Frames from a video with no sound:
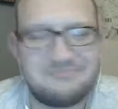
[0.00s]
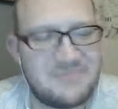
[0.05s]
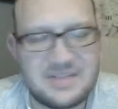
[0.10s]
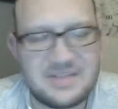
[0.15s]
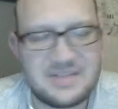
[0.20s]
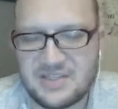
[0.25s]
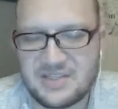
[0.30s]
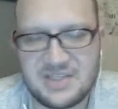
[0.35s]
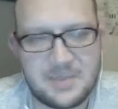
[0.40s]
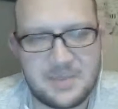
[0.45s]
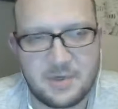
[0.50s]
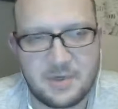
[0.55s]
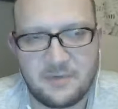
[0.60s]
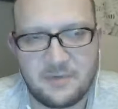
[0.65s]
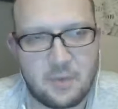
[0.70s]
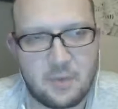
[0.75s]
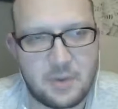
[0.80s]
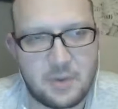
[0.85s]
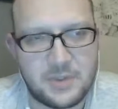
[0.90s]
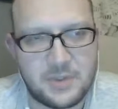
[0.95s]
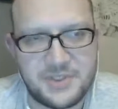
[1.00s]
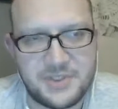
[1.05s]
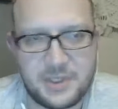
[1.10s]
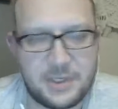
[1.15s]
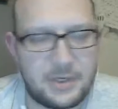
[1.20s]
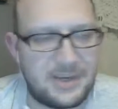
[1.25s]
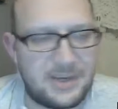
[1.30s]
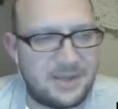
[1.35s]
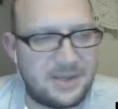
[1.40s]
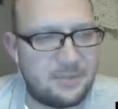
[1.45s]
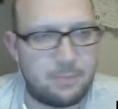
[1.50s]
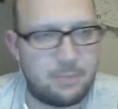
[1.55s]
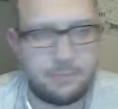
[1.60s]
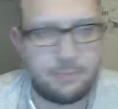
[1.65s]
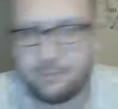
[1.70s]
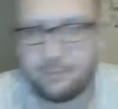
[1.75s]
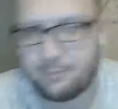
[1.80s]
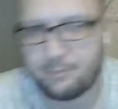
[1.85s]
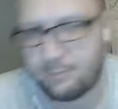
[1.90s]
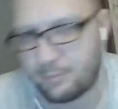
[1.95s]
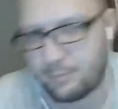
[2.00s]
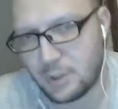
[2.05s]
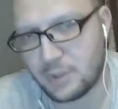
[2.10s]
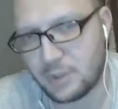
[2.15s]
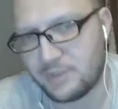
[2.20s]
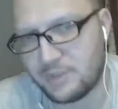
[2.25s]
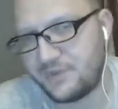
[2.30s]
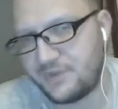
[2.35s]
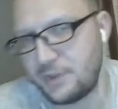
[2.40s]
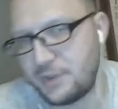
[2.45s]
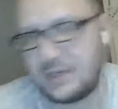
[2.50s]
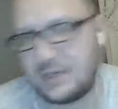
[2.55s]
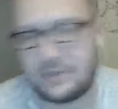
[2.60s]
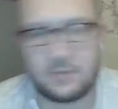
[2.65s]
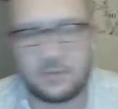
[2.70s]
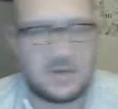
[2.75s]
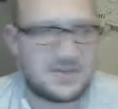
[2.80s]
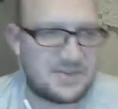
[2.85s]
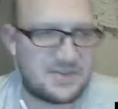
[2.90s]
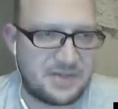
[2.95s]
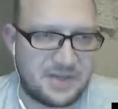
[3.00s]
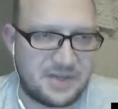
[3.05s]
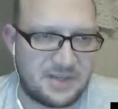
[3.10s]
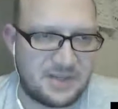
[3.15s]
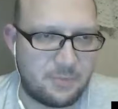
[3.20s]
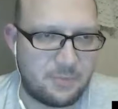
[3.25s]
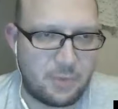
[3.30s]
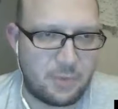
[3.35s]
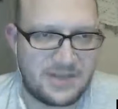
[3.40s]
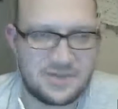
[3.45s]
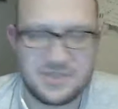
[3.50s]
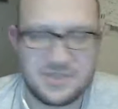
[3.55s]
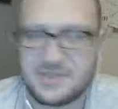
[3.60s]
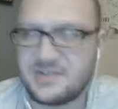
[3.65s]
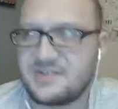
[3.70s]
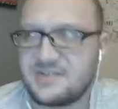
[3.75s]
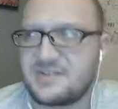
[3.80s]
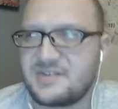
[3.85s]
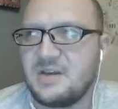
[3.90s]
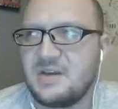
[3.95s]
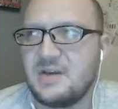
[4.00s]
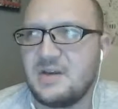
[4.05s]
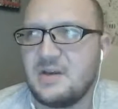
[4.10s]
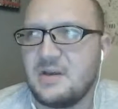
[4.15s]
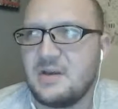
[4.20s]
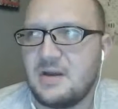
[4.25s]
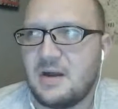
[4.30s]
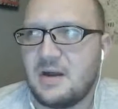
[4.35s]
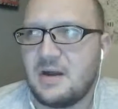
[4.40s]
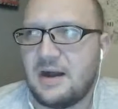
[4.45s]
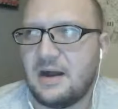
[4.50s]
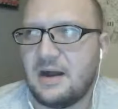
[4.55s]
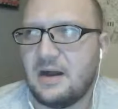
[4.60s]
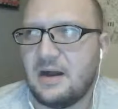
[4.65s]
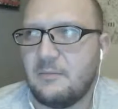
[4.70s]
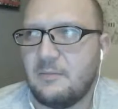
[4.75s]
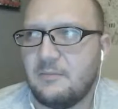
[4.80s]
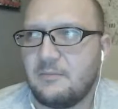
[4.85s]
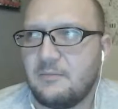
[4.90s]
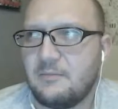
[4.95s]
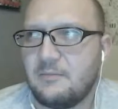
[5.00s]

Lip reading: a typical forest. You're hearing birds. You're hearing rustling in the branches. And